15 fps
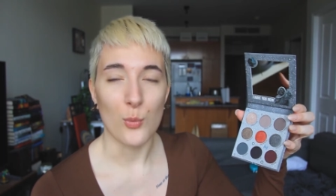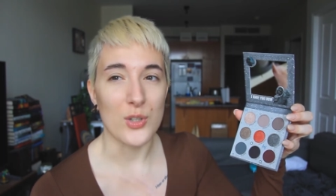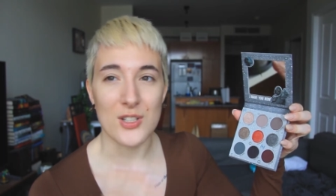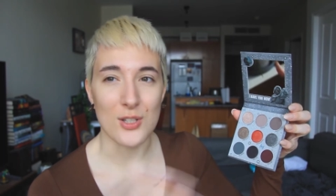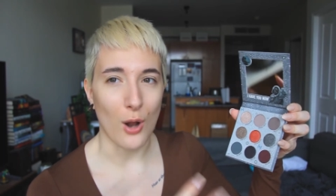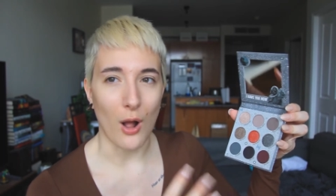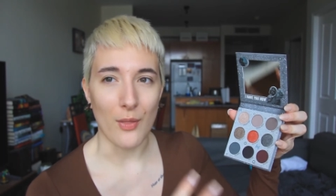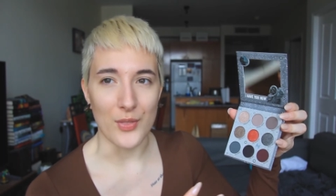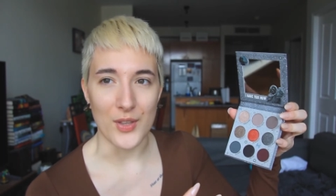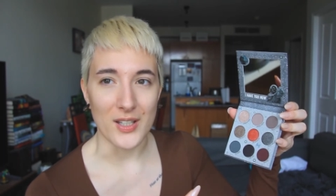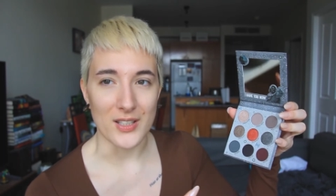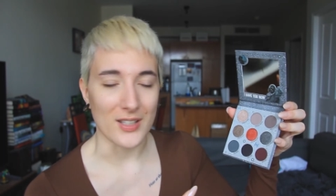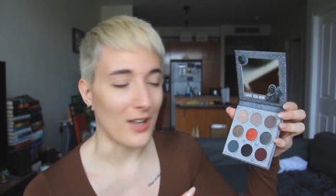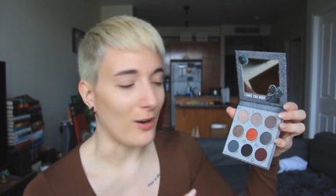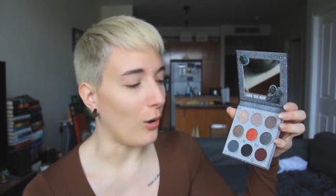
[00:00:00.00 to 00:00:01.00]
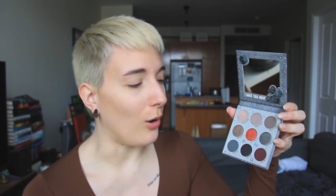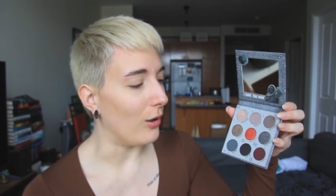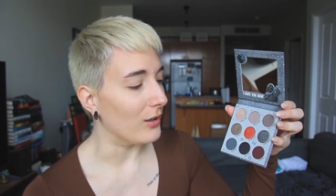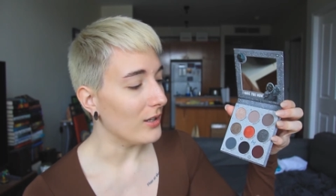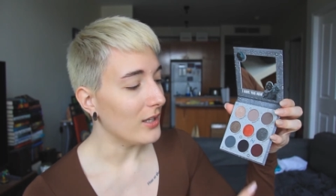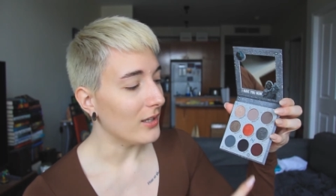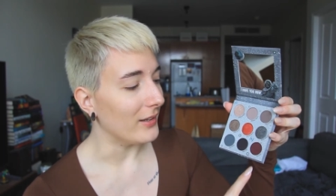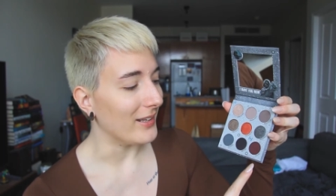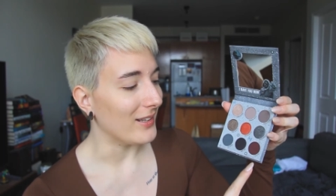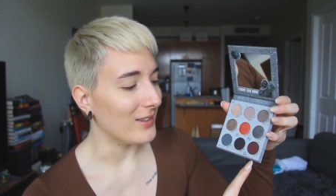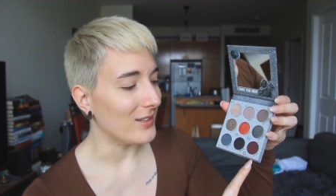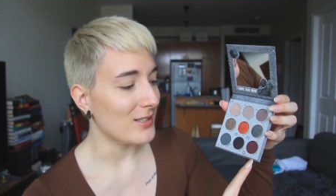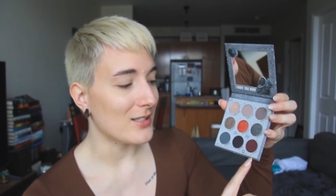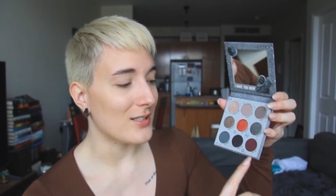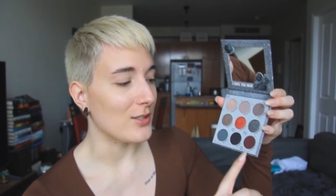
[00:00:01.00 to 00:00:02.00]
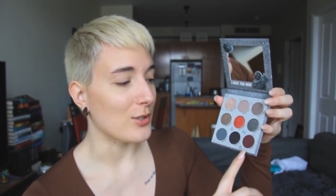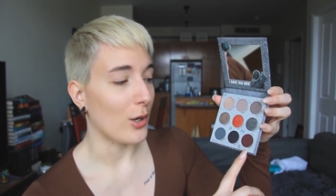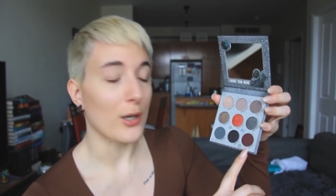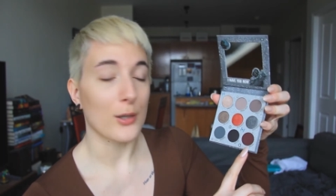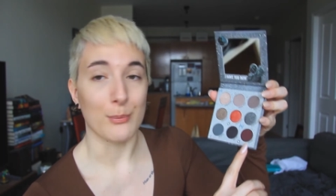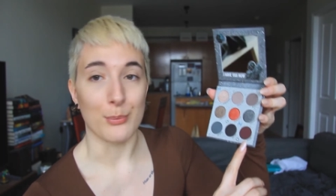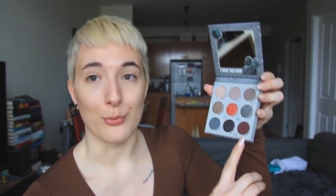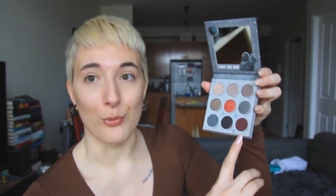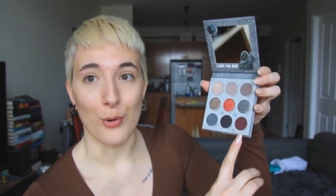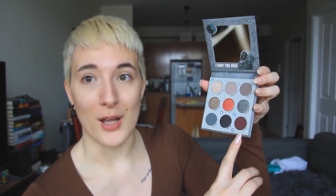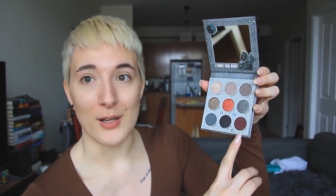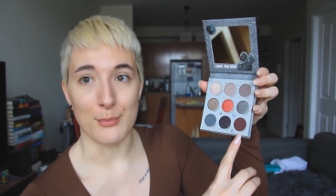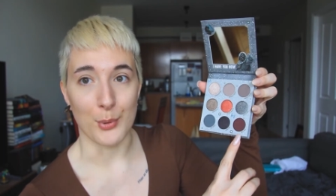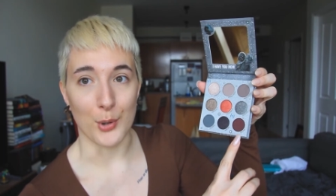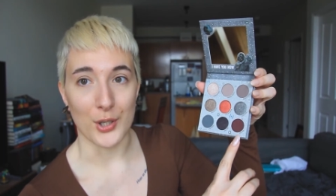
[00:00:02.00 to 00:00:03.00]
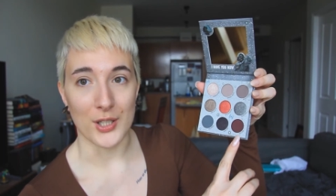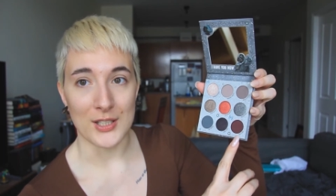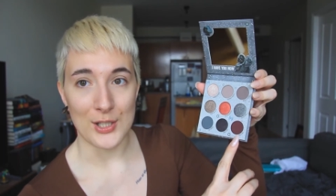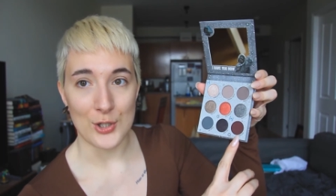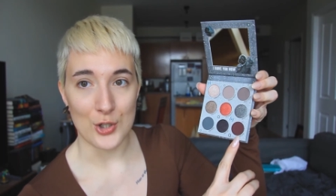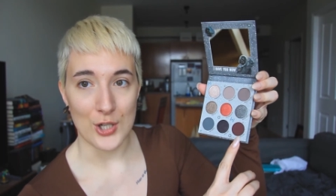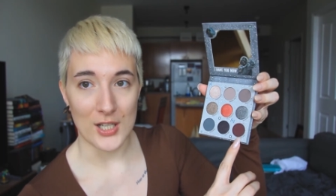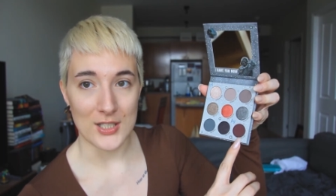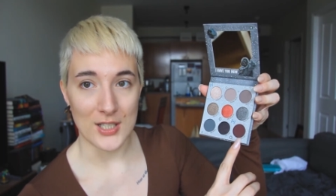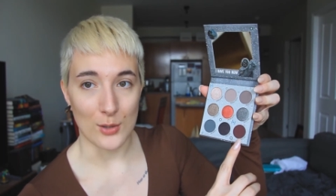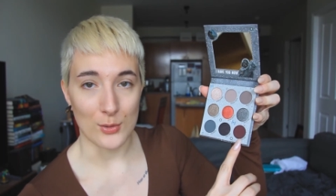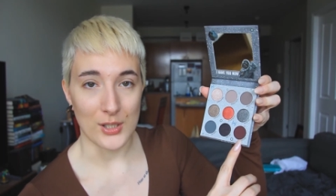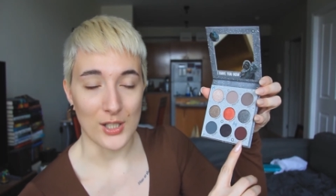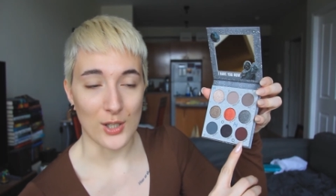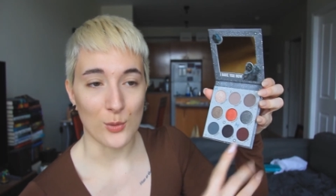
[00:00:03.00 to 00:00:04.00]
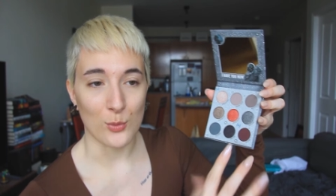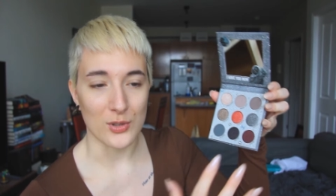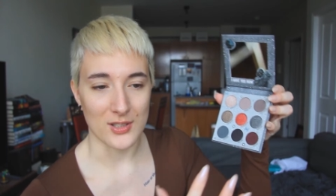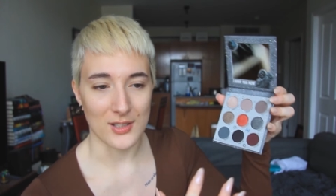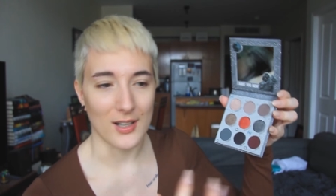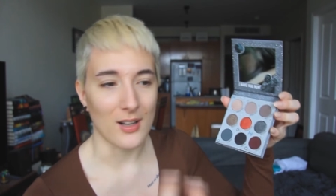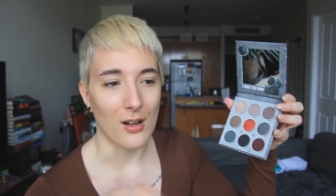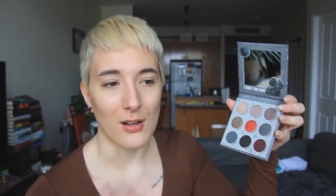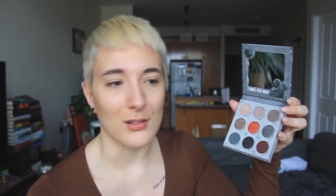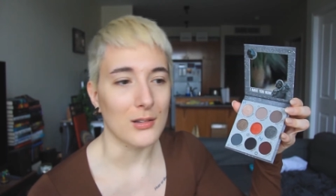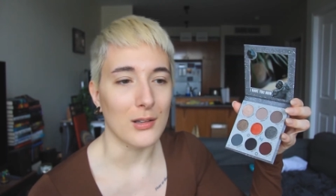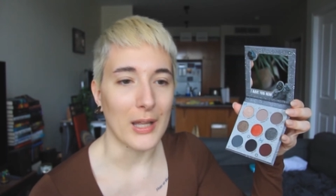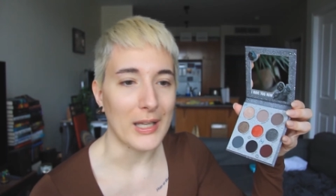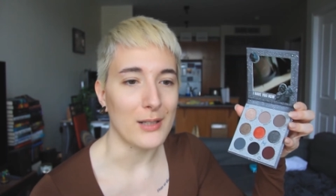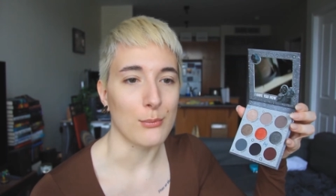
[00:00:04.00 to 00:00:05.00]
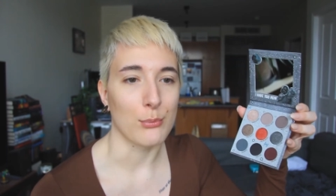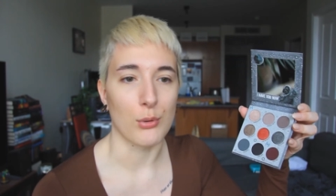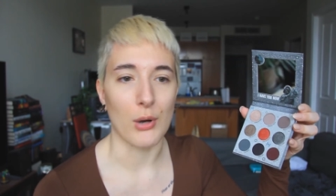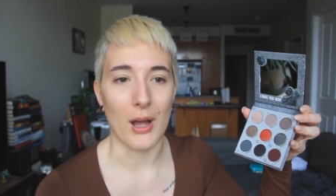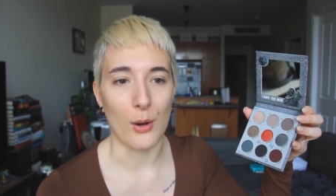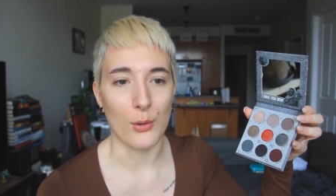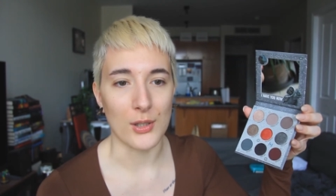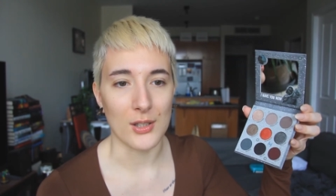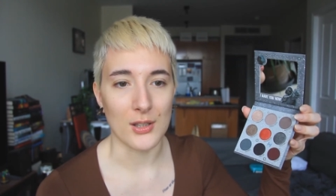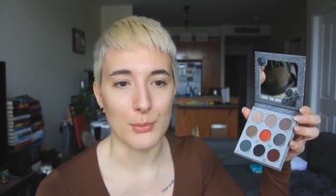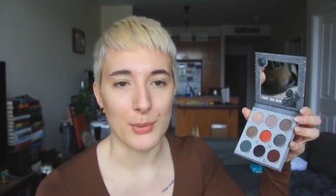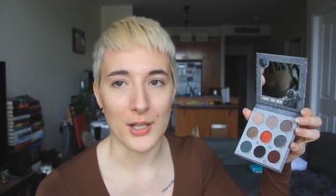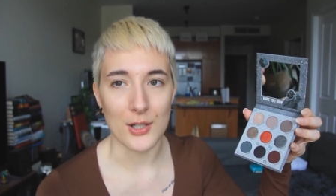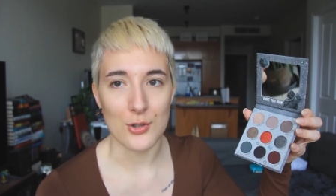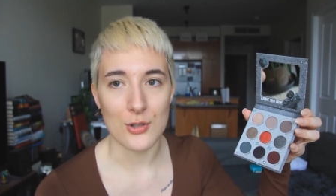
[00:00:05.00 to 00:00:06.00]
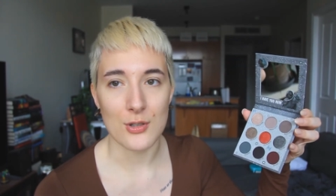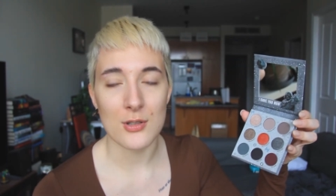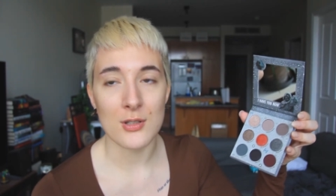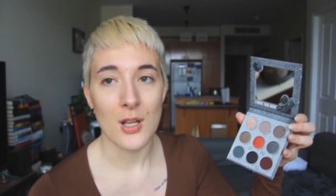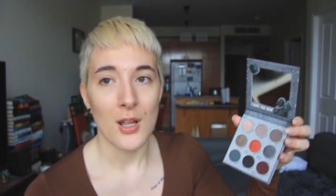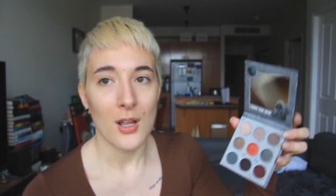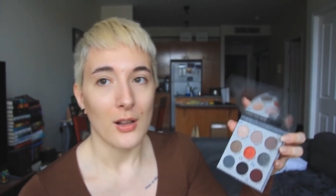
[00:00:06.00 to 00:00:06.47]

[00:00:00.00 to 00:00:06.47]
was not this at all. Like this dark red burgundy shade down here was like a light brown in the pictures.